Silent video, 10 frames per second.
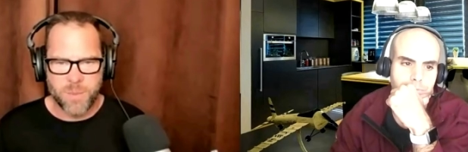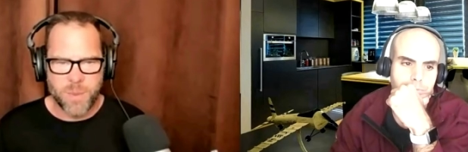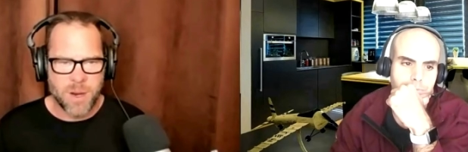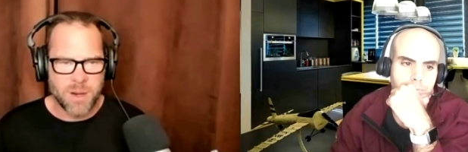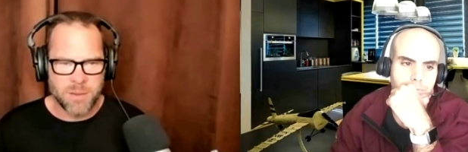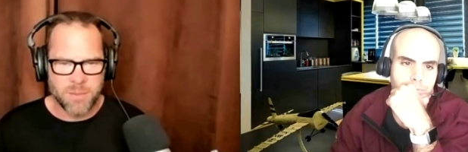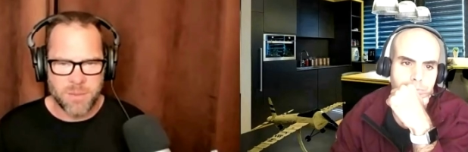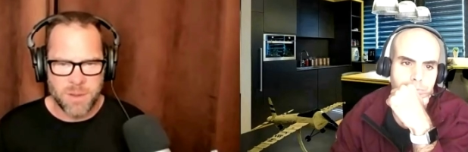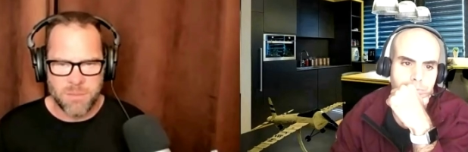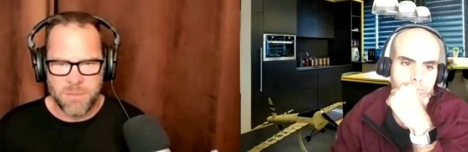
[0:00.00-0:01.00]
Speaker 1: part,
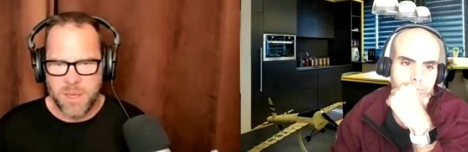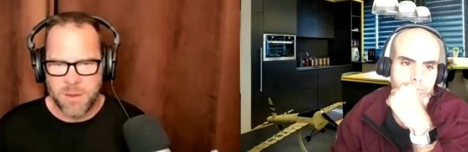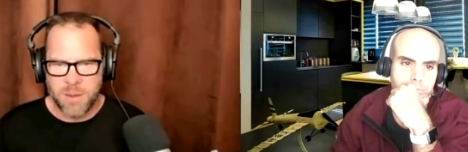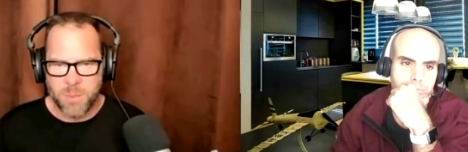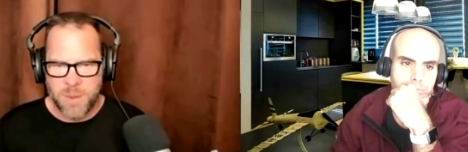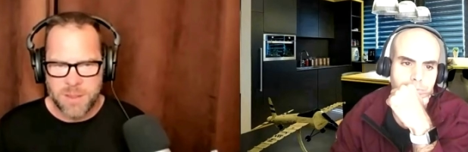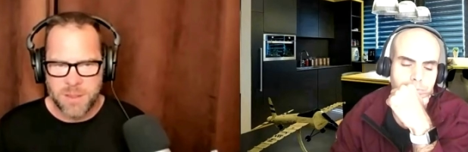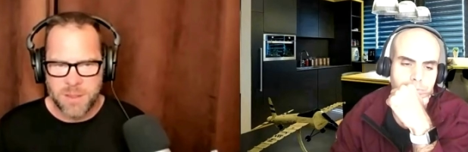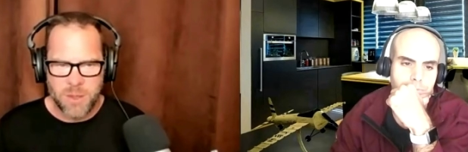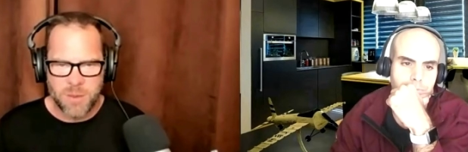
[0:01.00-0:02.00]
you know, the
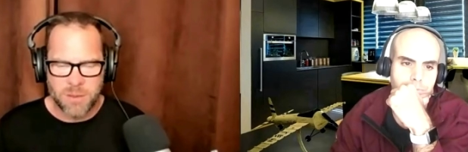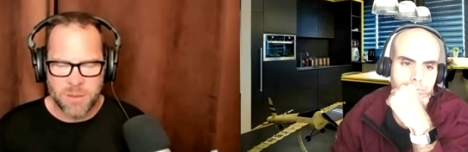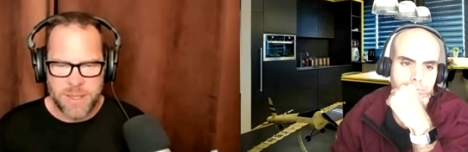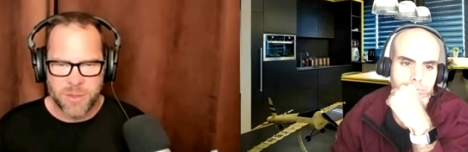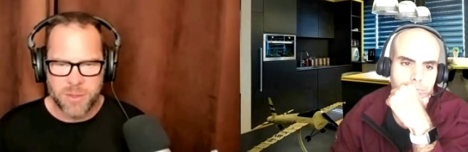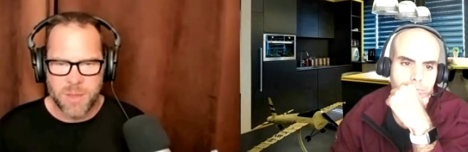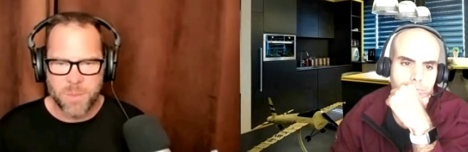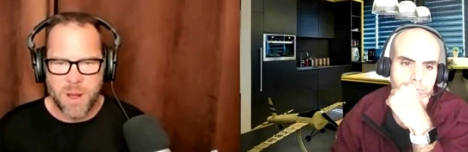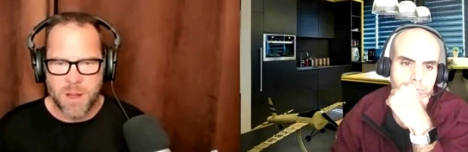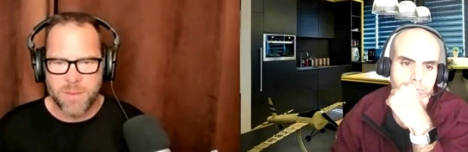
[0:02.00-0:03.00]
business unit leadership,
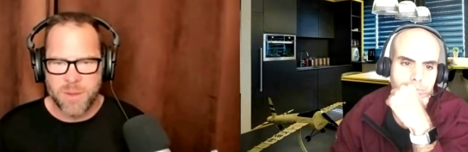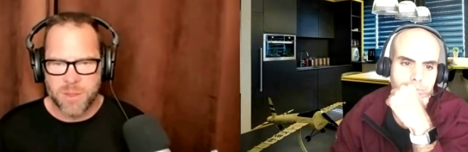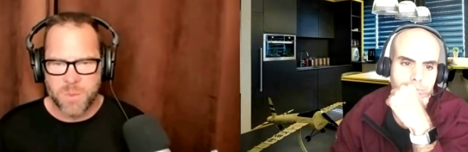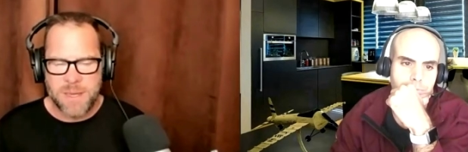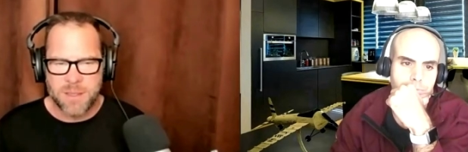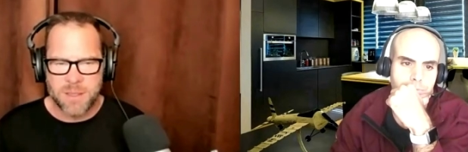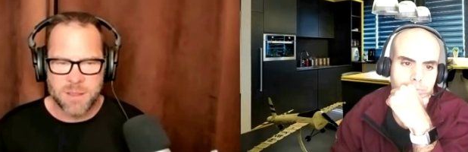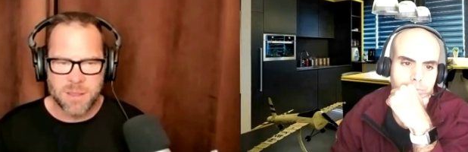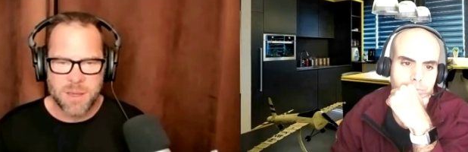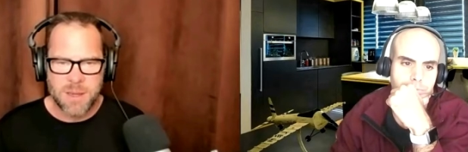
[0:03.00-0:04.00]
all of those
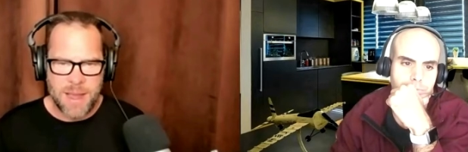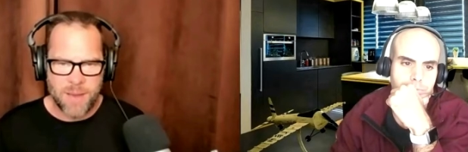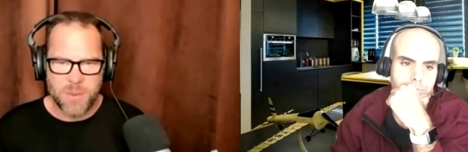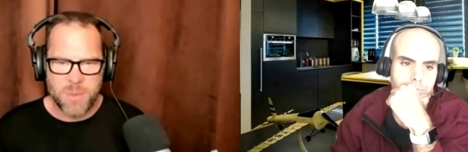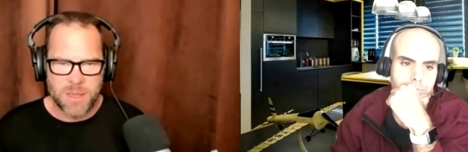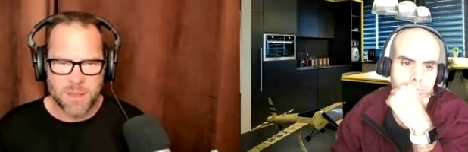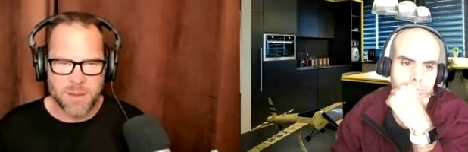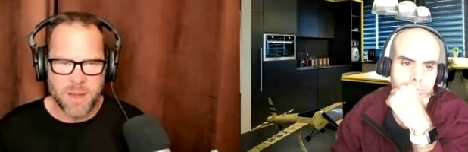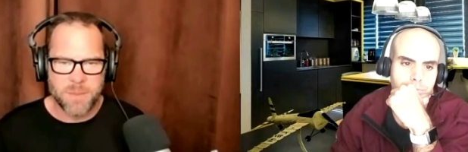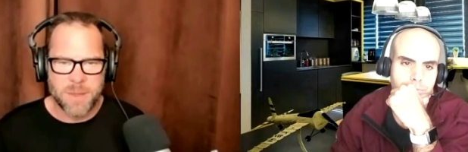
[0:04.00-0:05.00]
pieces have to be in
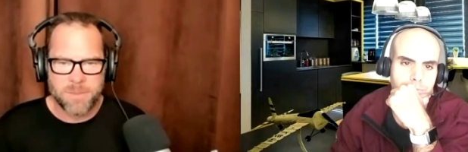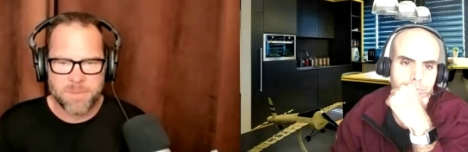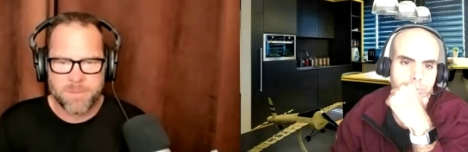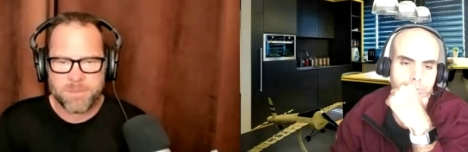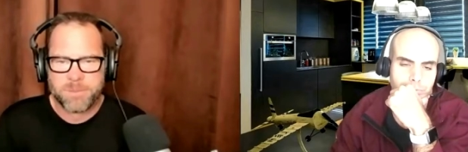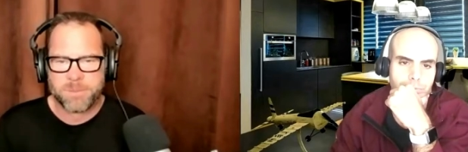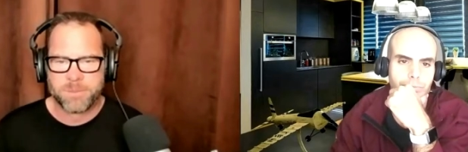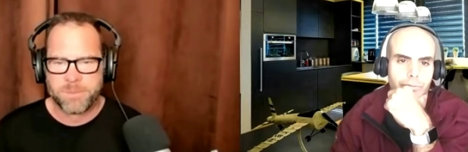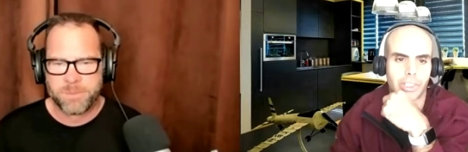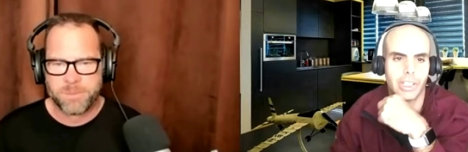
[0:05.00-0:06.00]
alignment.
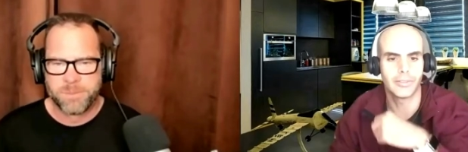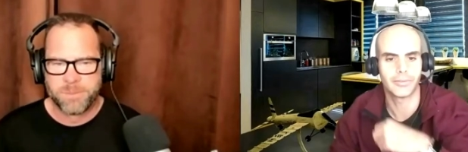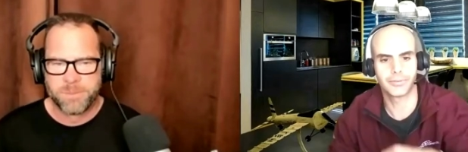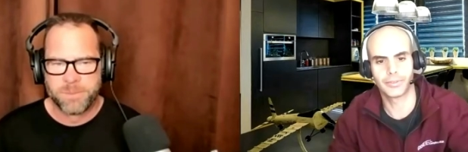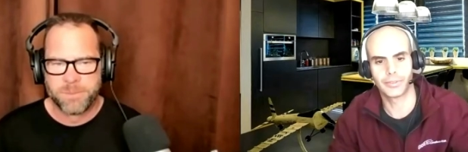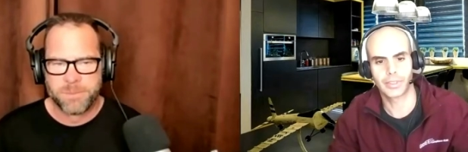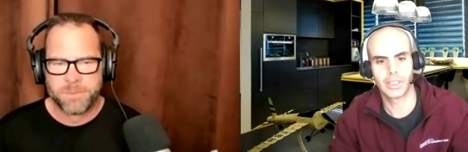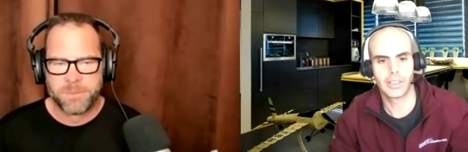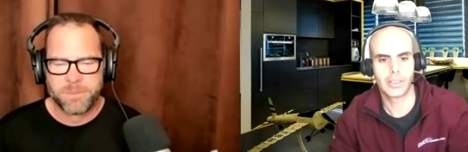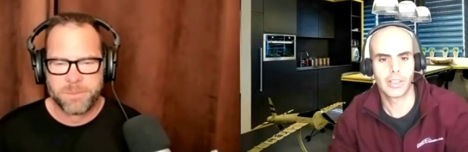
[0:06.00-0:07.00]
Speaker 2: Yeah,
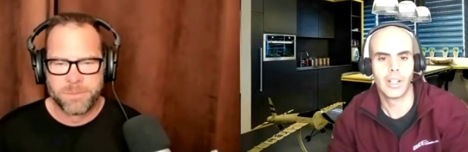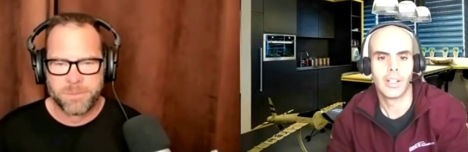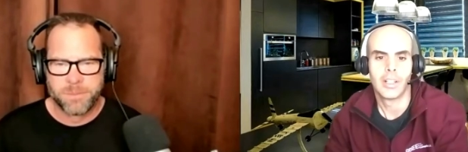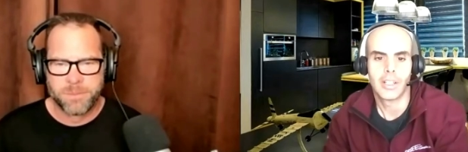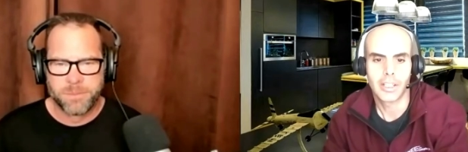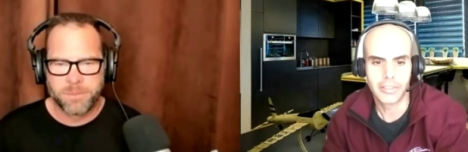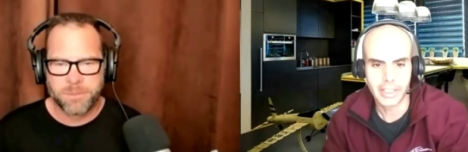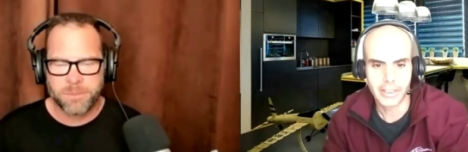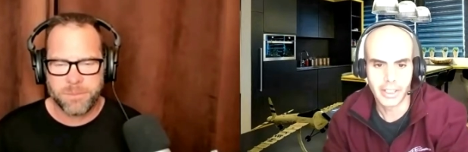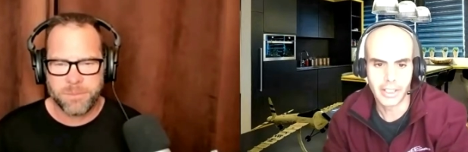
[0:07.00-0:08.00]

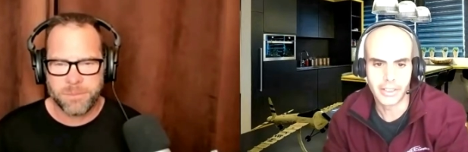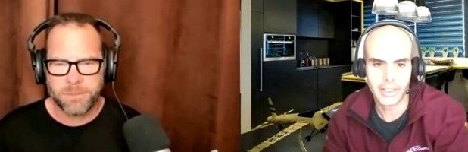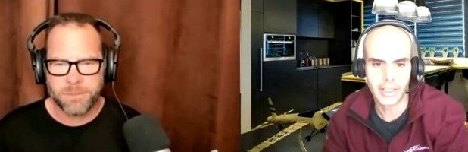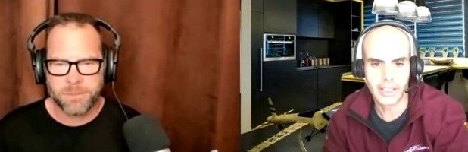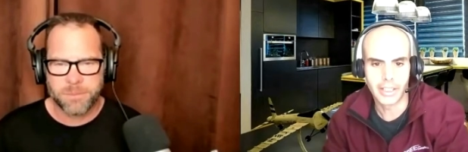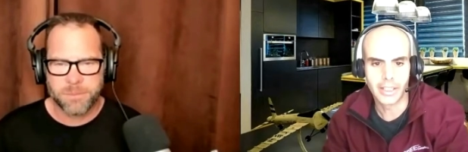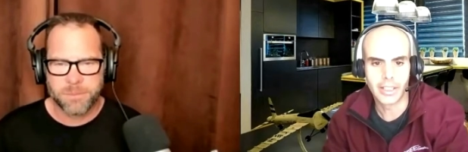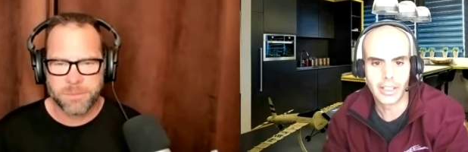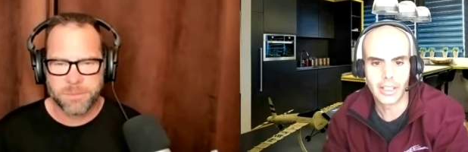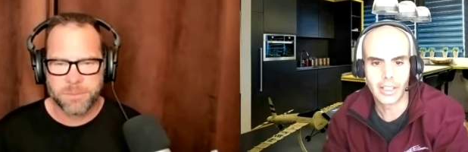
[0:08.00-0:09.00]
agreed. And,
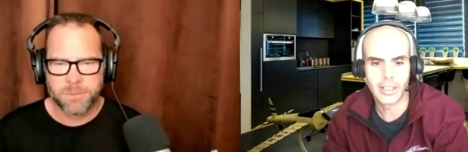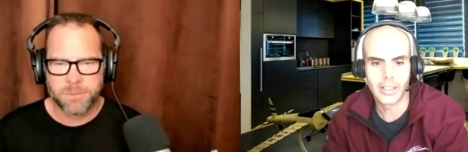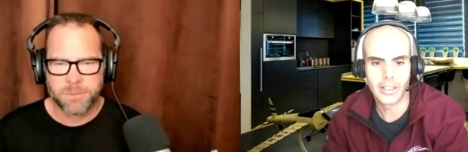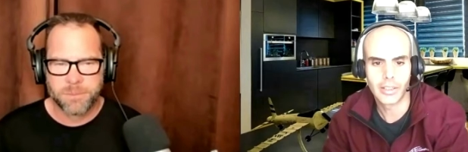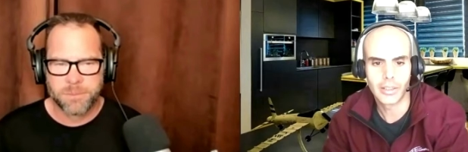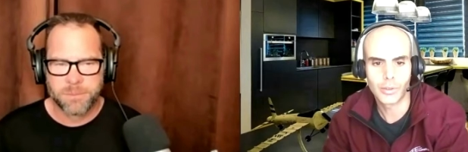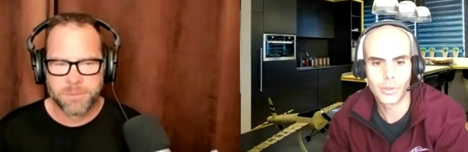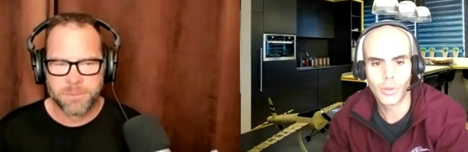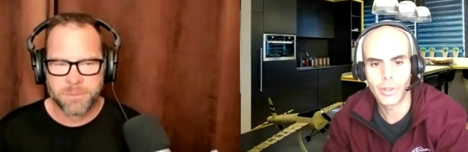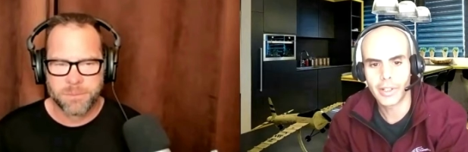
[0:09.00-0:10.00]
and uh,
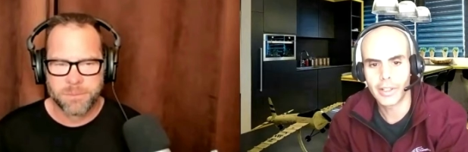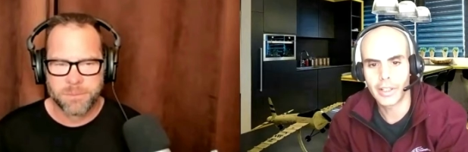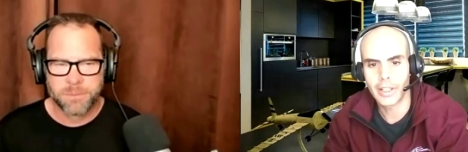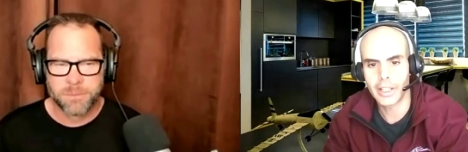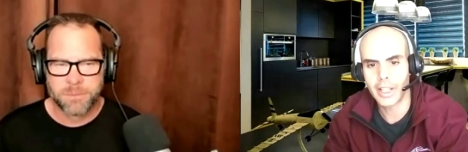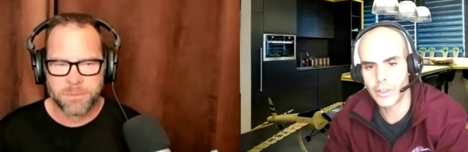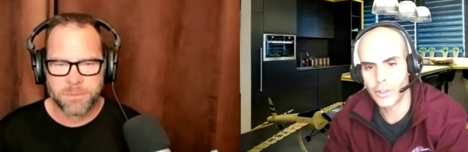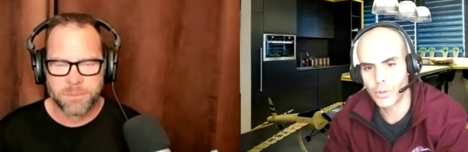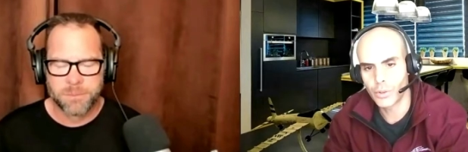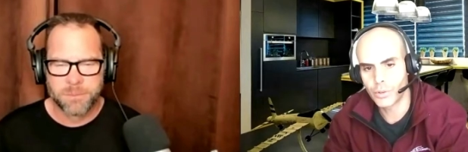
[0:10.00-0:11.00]
so, and again,
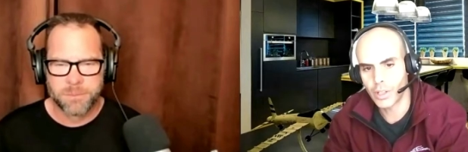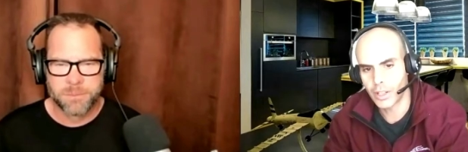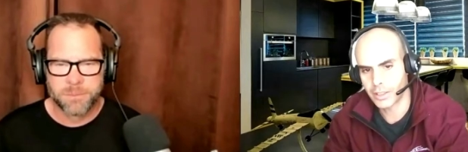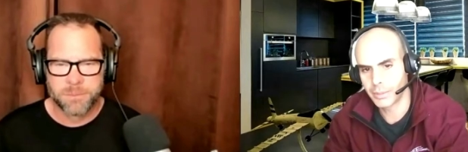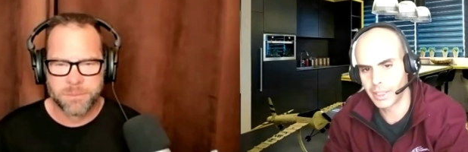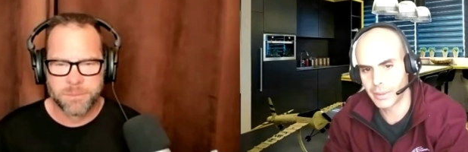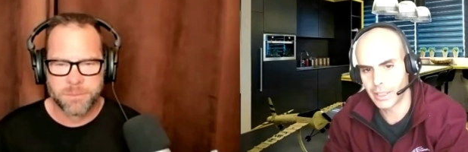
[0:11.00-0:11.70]
you, you talked a bit